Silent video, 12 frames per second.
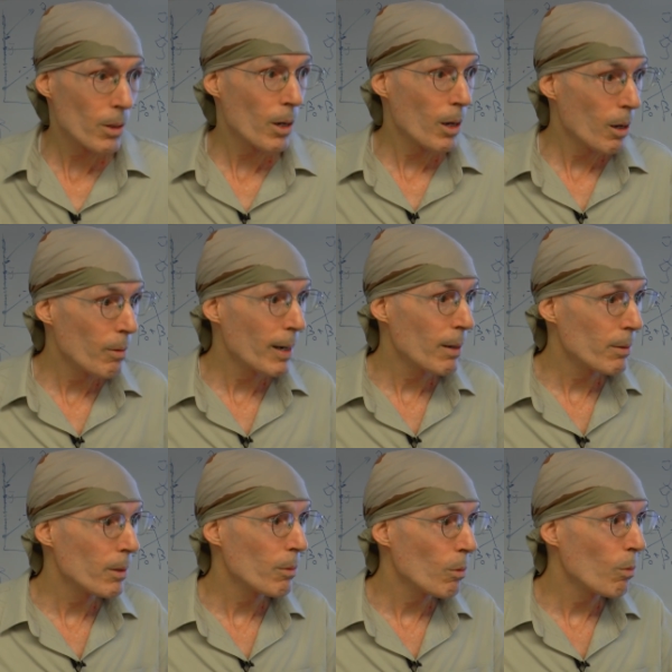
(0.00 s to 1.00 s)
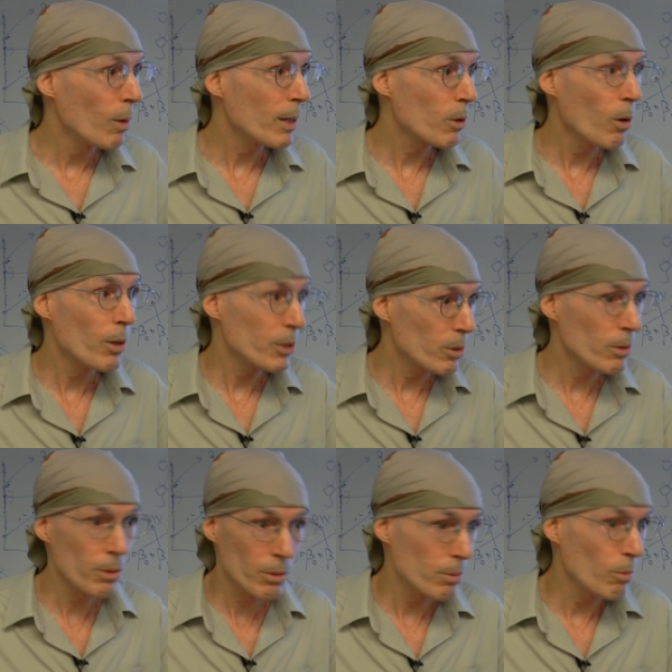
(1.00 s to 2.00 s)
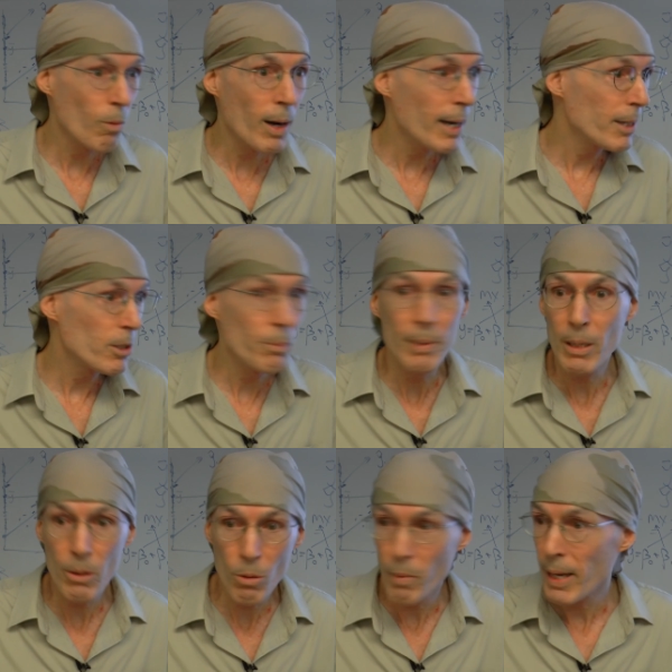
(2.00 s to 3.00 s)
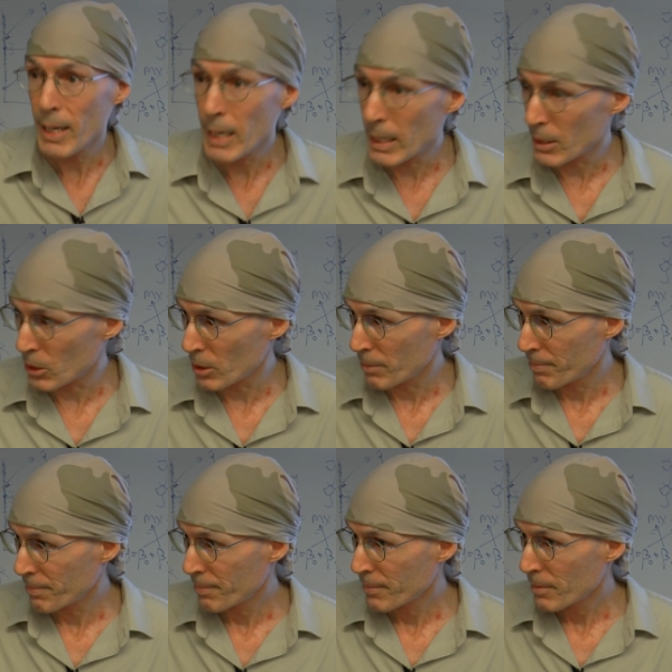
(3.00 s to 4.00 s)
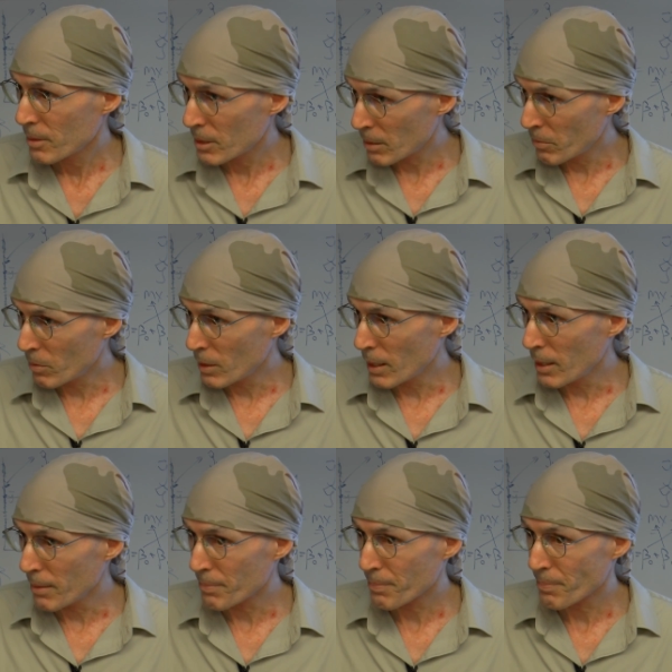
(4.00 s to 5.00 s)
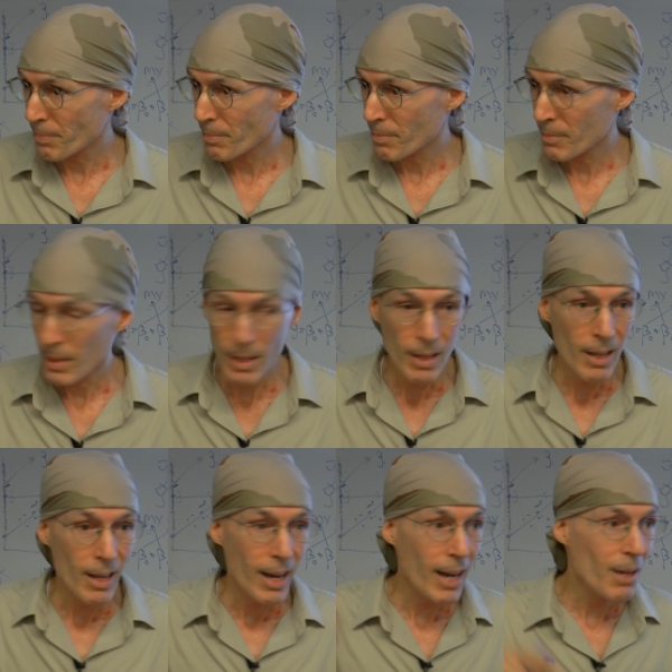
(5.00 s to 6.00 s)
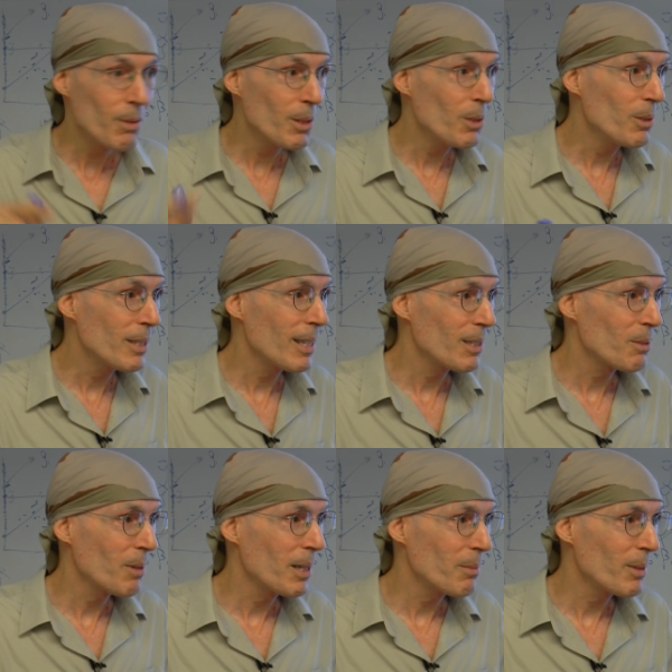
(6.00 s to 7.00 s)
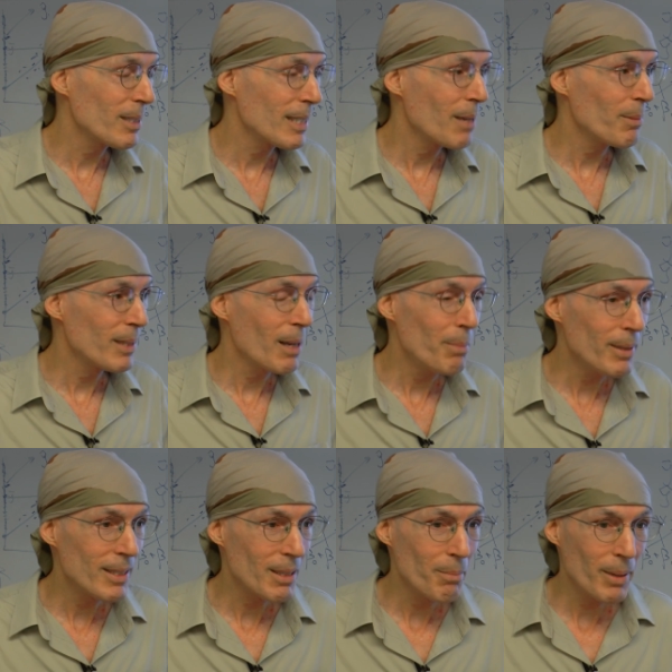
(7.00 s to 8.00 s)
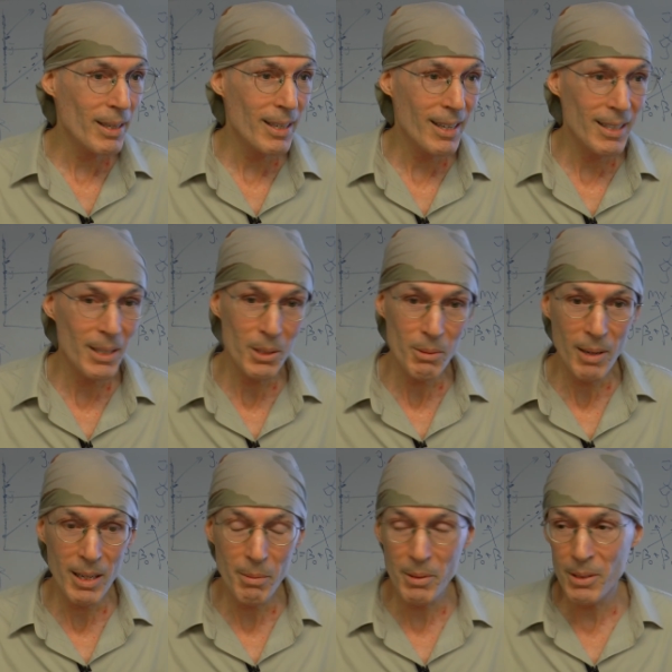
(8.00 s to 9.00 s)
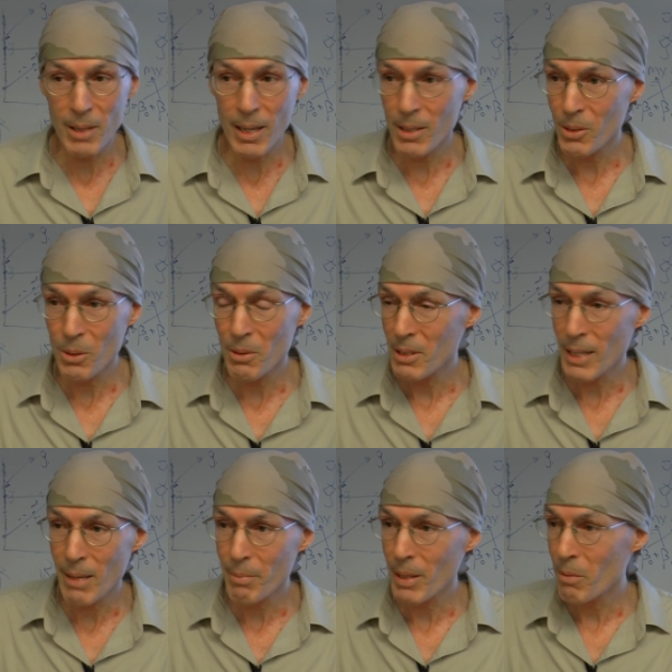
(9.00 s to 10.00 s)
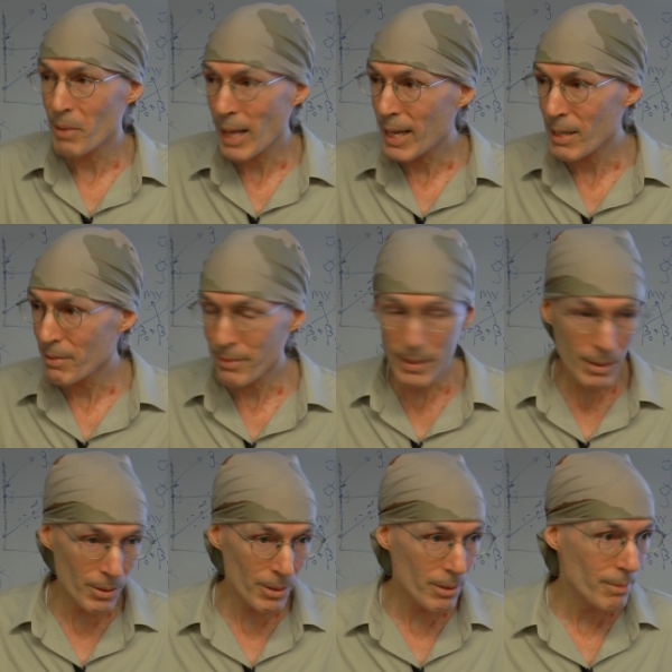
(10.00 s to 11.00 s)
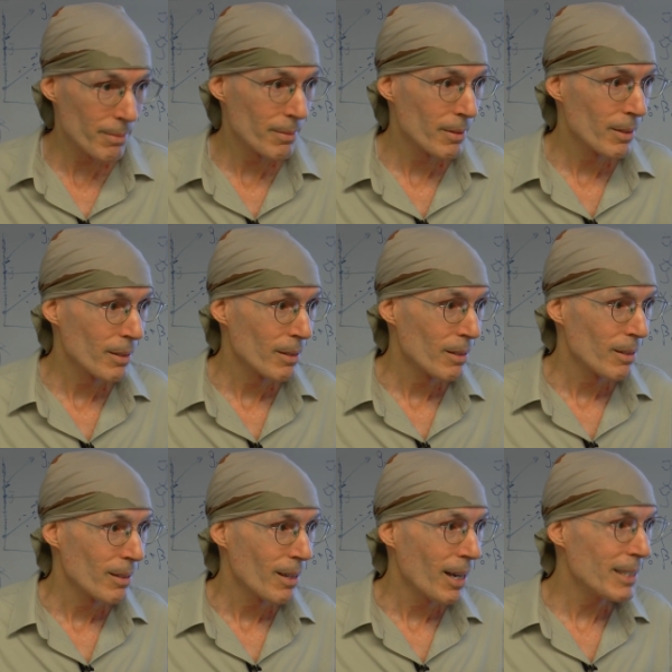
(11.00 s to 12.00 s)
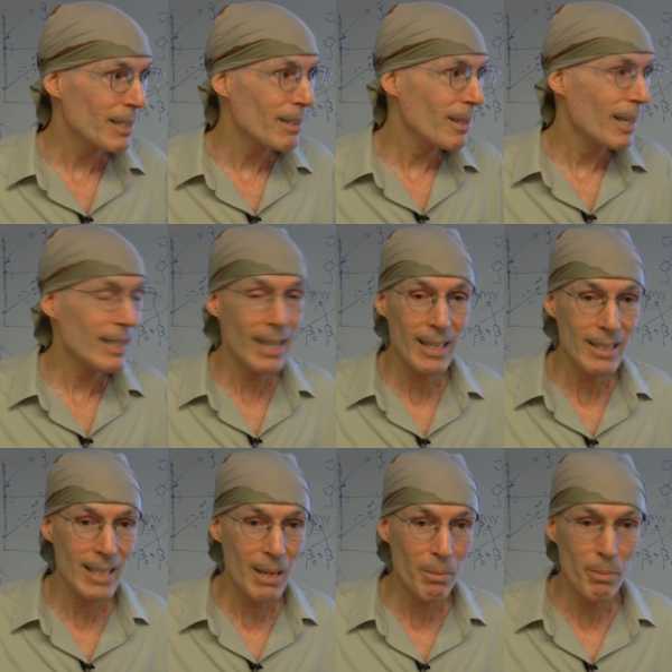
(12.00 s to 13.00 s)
around what causes Y to be the way it is. Does everyone get it? I only use that astronomer example not because I'm picking on the astronomers. I could do the same thing with any field. I just like that example